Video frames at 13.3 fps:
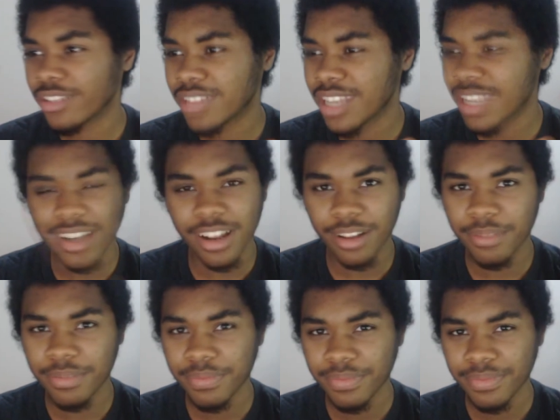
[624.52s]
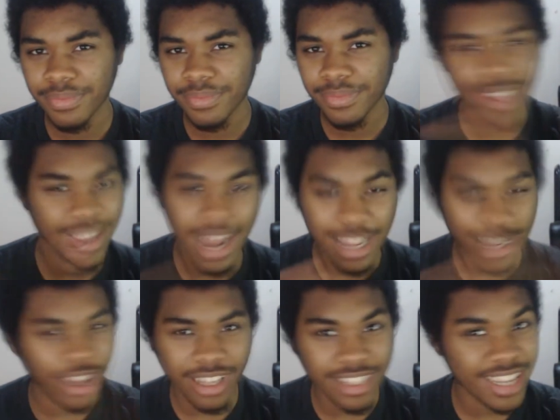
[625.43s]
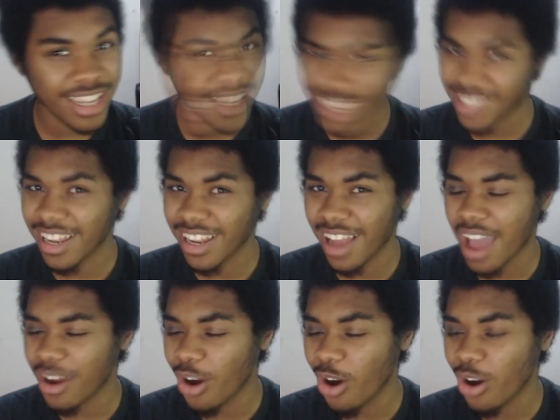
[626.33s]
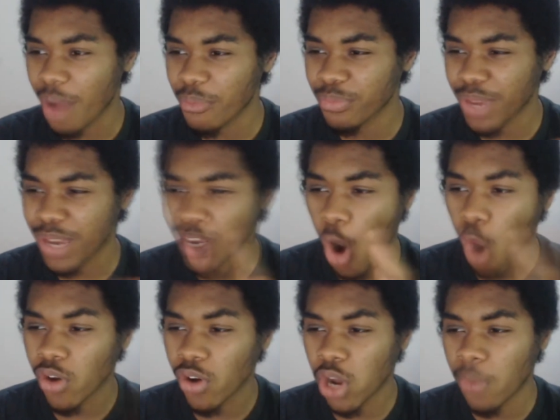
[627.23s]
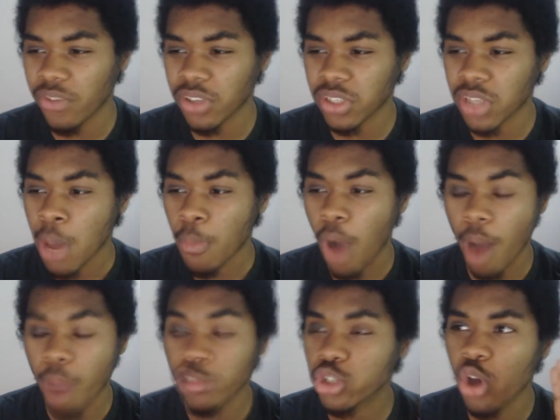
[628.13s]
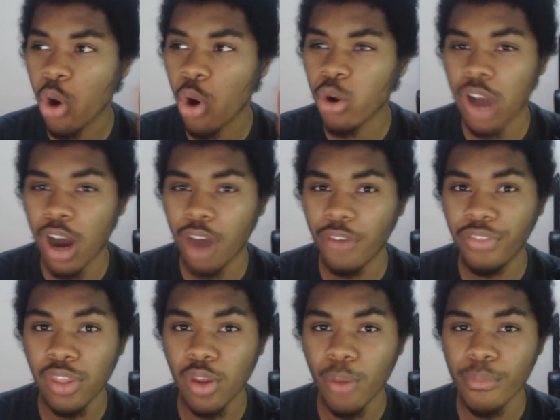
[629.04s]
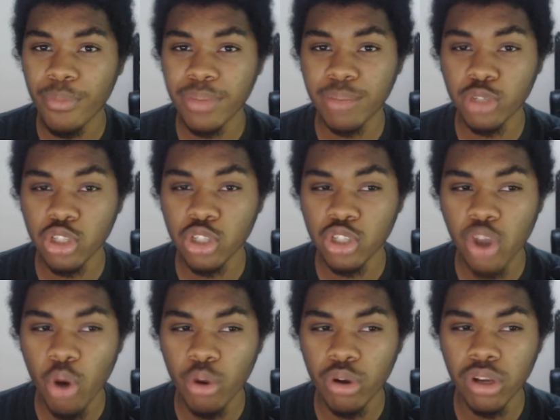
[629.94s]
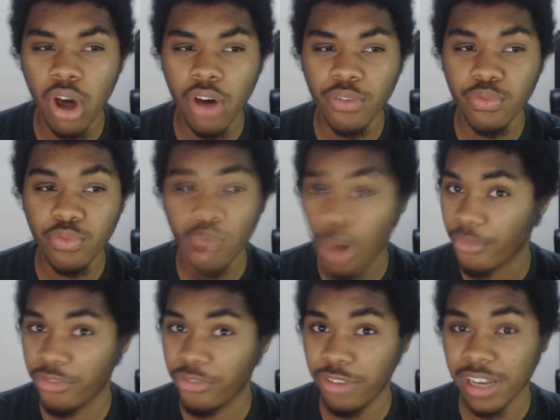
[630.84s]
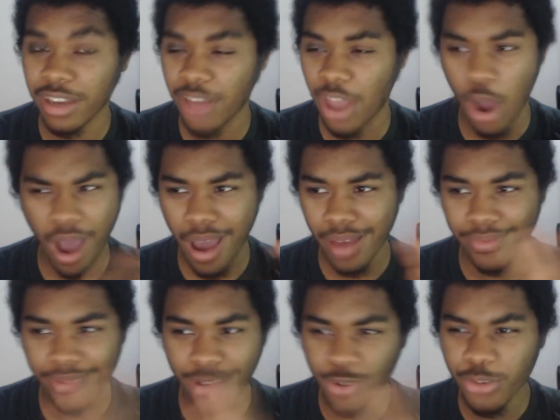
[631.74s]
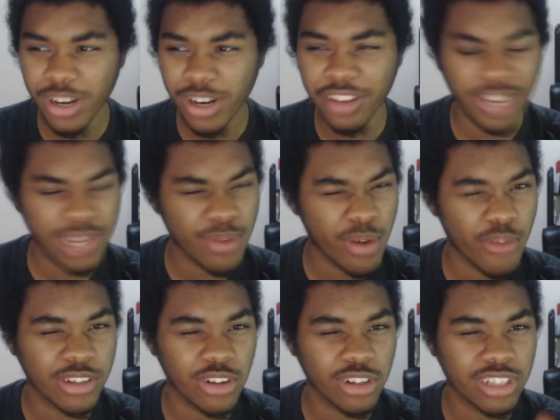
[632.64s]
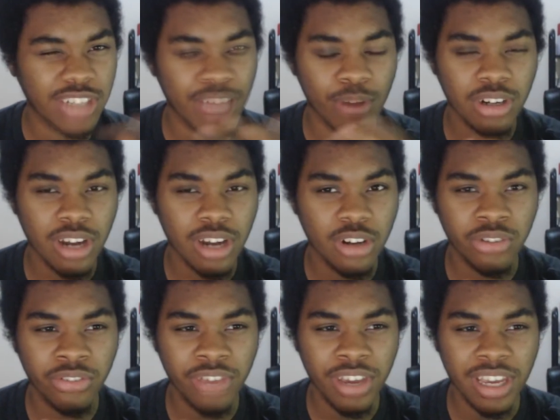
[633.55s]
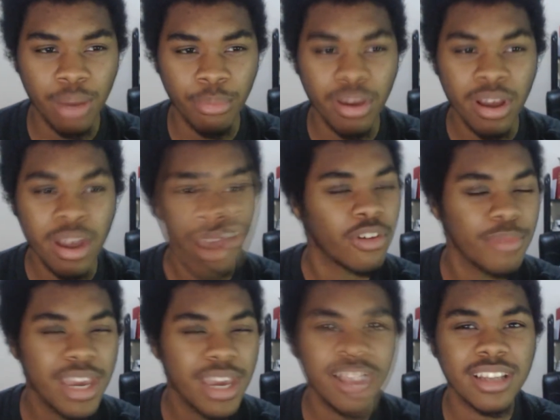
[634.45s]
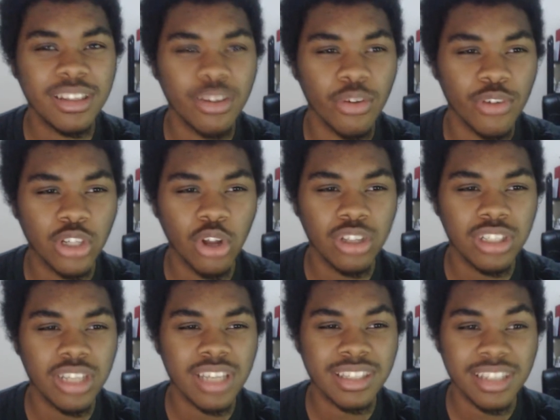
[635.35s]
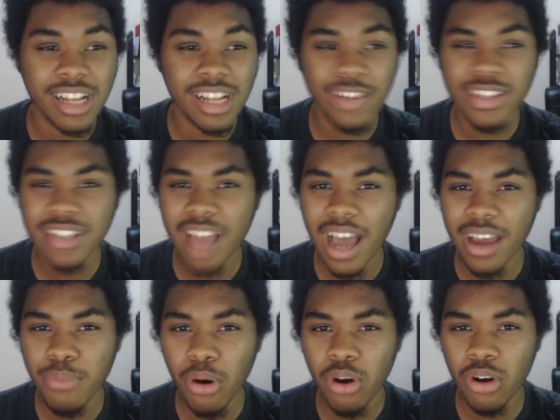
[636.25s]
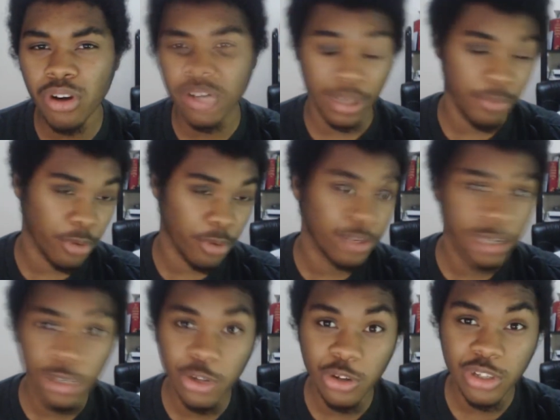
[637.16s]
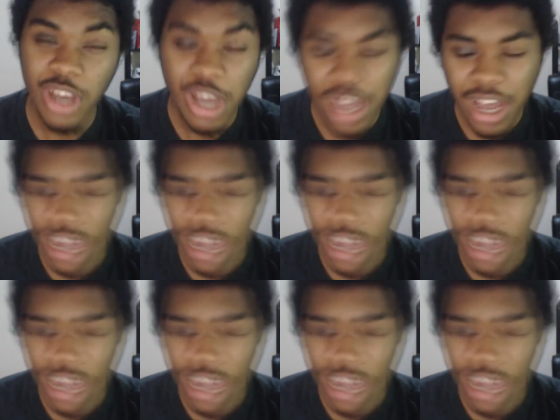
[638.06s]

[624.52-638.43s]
6-0. That's all I can say. 6-0. I know I'm being overconfident, but I'm just going off the numbers. I'm just going off what I'm feeling. Yeah, I don't really think about results that much. I just think, for me, the result itself isn't that important, except if we lose.